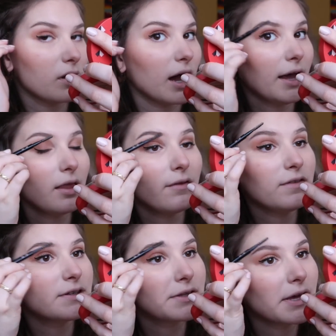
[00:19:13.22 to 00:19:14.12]
I love
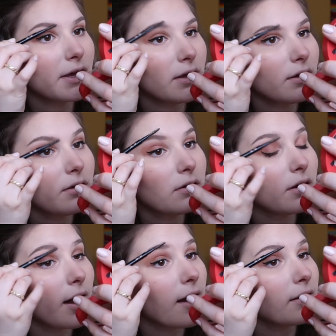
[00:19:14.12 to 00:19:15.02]
this thing.
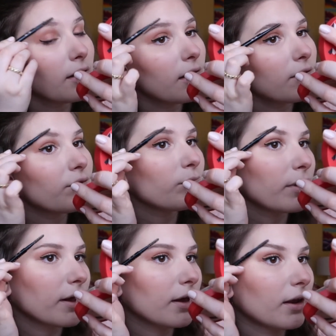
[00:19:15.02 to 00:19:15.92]
I love
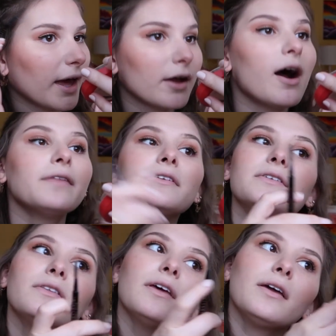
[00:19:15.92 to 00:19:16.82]
when I got
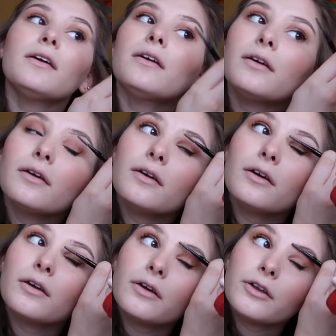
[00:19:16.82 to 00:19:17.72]
this thing.
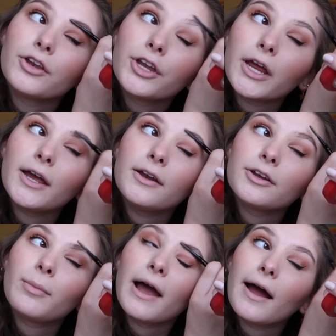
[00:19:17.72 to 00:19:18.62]

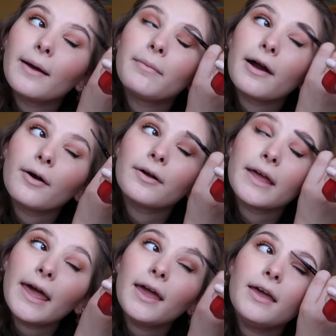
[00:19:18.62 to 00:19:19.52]
Changed my eyebrow
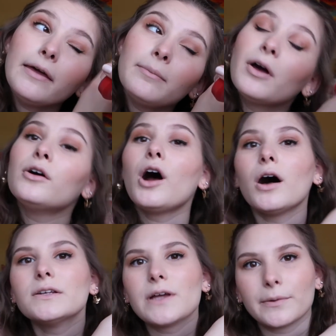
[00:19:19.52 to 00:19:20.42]
game.
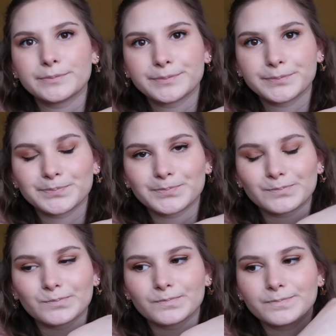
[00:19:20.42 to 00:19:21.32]
Also,
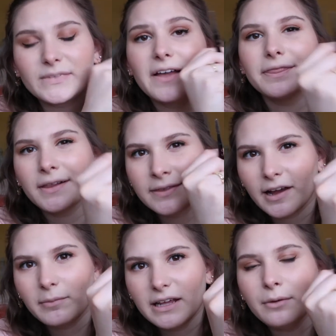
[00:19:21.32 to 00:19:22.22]
the
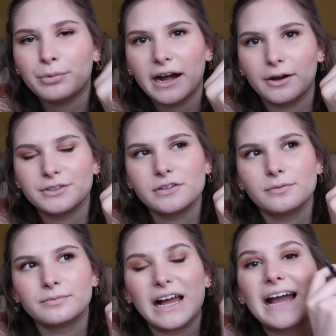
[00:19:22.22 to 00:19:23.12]
laminated brows.
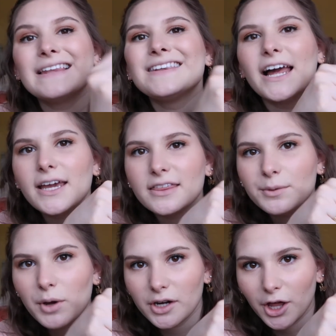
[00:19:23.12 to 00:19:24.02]
I like
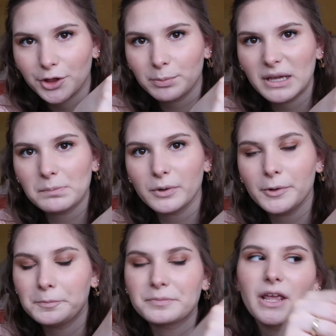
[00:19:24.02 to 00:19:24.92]
them on other
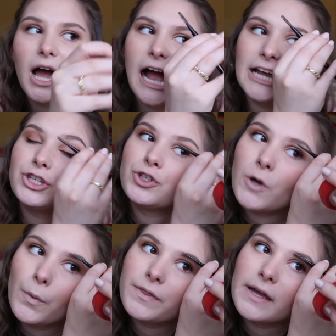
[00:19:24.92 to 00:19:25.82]
people. I
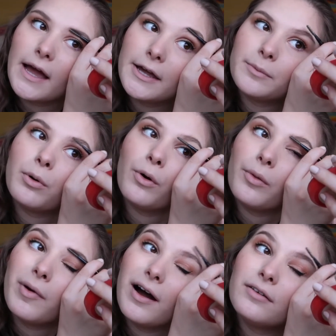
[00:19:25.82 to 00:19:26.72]
don't think I could pull
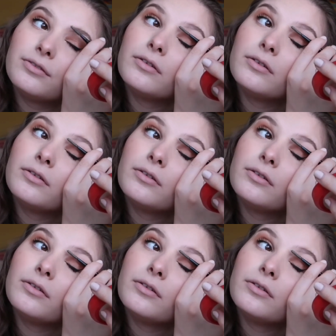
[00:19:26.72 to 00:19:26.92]
them off.